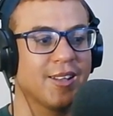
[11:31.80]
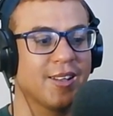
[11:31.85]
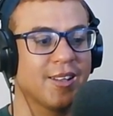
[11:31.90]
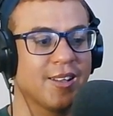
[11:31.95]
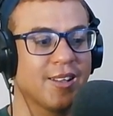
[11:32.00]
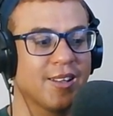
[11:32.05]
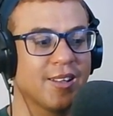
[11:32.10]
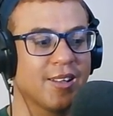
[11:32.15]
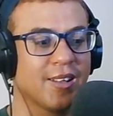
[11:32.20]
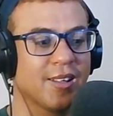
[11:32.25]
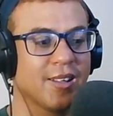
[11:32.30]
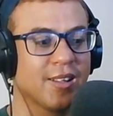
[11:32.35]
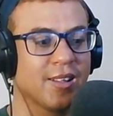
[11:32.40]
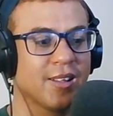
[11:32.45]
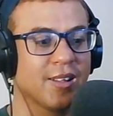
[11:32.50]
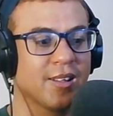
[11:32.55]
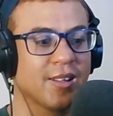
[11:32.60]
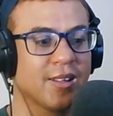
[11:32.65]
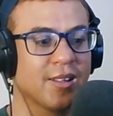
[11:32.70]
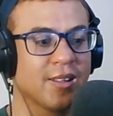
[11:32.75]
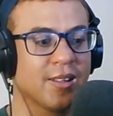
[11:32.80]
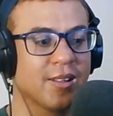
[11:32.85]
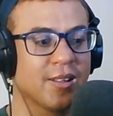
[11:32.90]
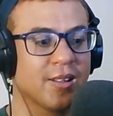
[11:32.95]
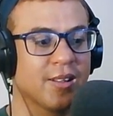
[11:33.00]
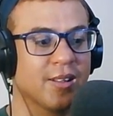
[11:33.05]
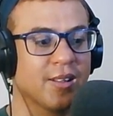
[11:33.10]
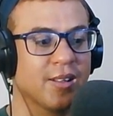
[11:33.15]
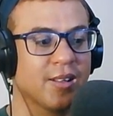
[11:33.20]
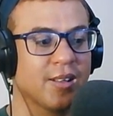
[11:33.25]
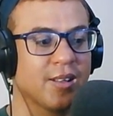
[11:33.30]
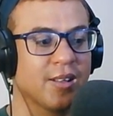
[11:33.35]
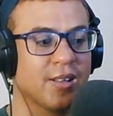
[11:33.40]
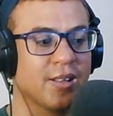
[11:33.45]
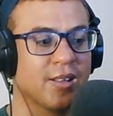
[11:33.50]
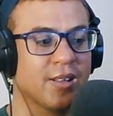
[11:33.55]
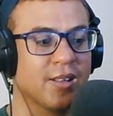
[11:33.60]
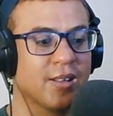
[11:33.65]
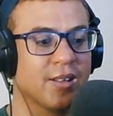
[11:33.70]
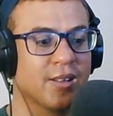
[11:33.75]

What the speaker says: (silence)